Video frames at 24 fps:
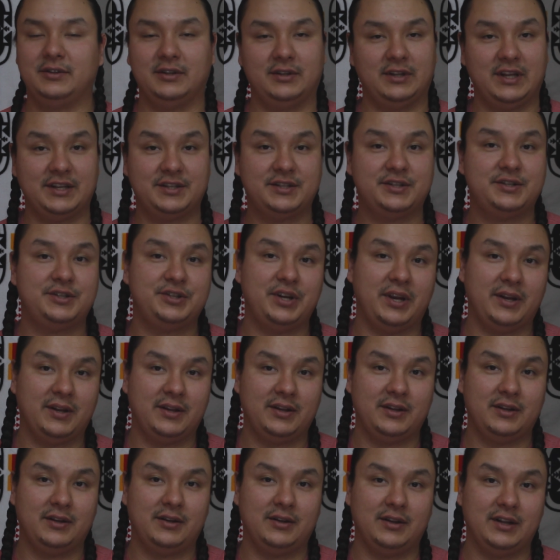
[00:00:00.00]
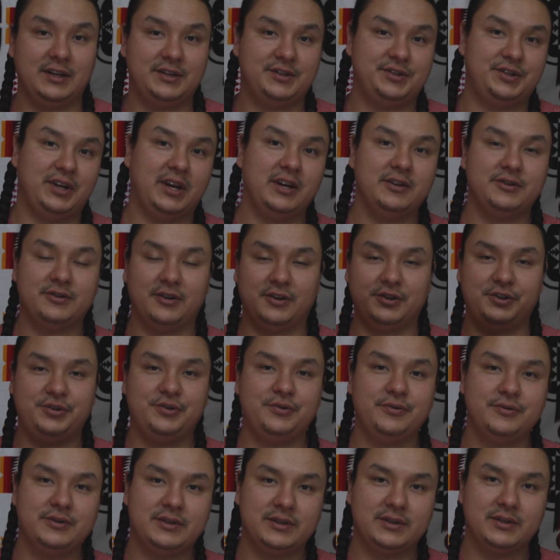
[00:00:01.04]
let's change our
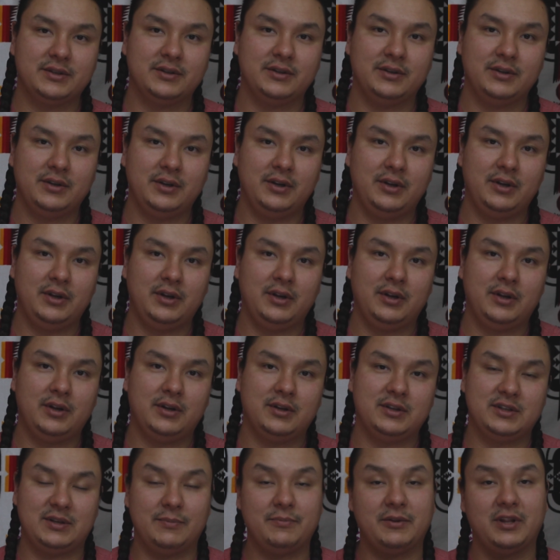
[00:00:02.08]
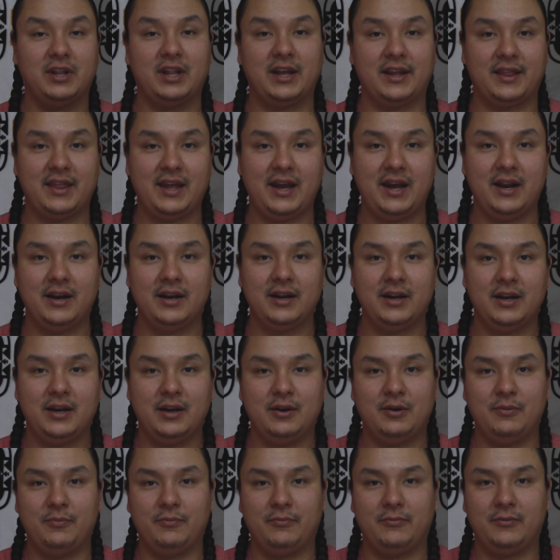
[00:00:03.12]
shoes, something like that.
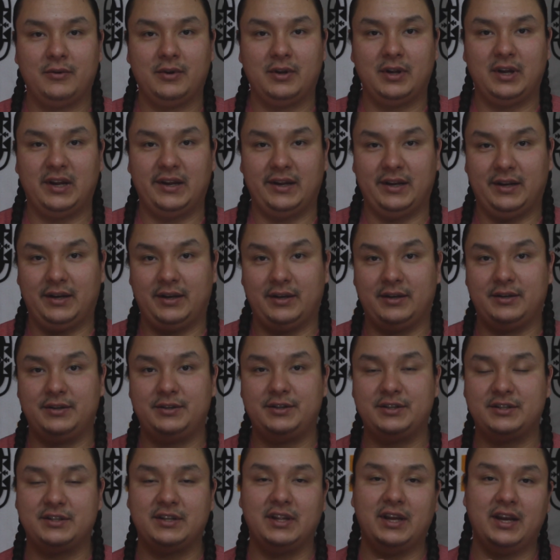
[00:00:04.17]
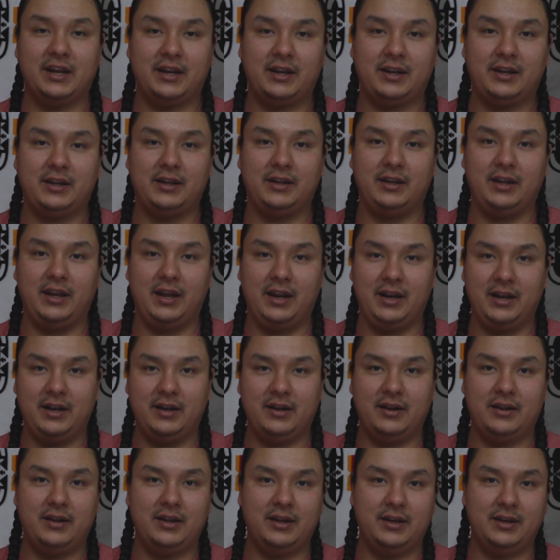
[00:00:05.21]
And just like
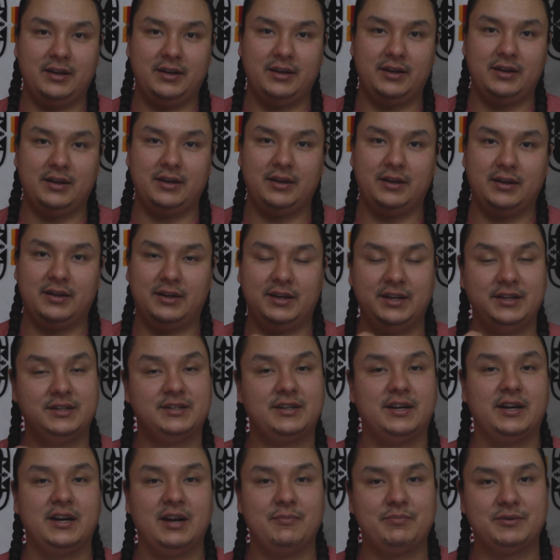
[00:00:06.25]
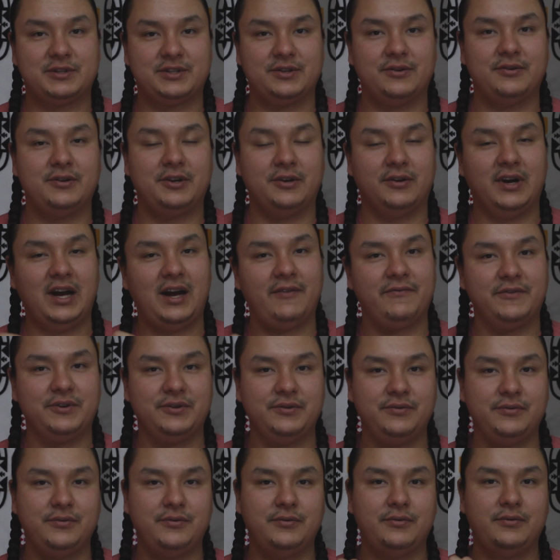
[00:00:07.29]
in the Aanzkan episode, you'll have
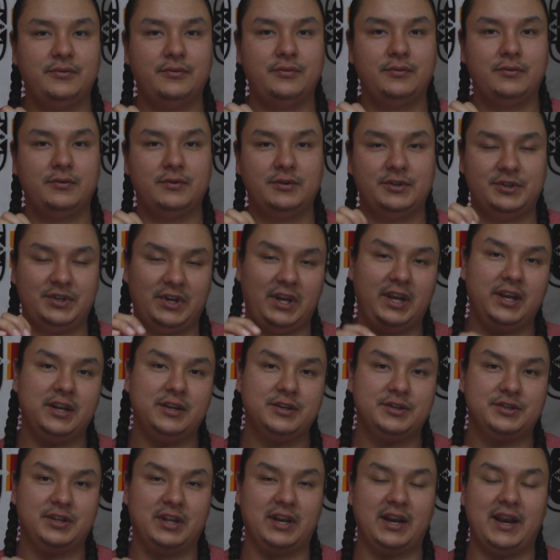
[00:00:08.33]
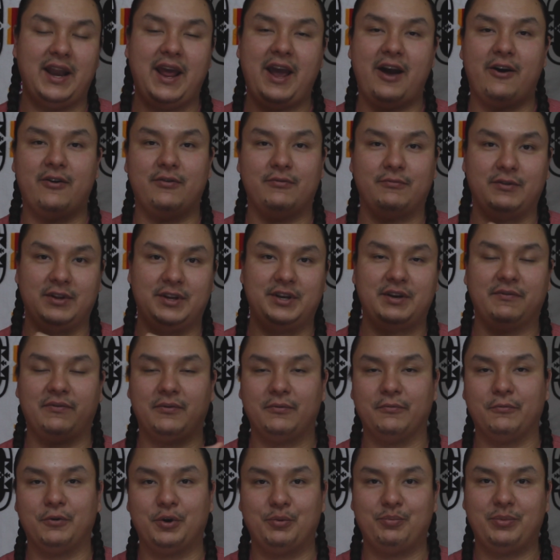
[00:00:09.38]
to change the noun with
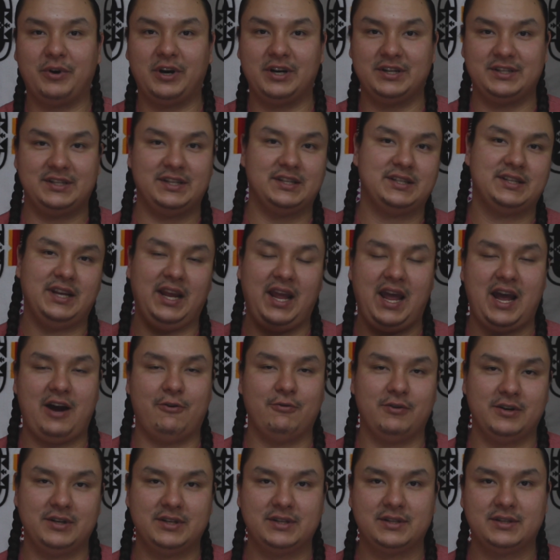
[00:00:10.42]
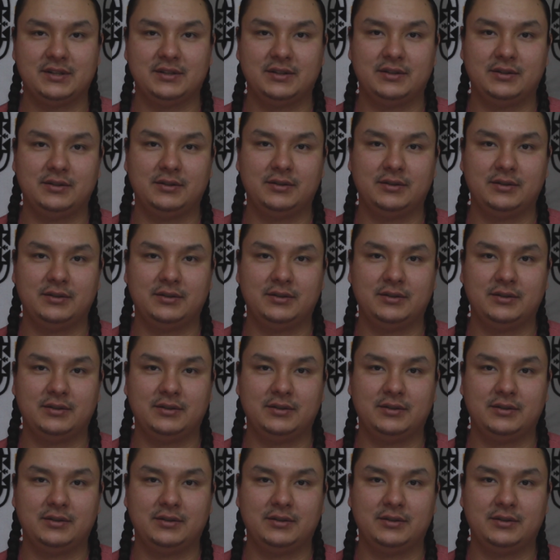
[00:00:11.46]
different word parts to say ours.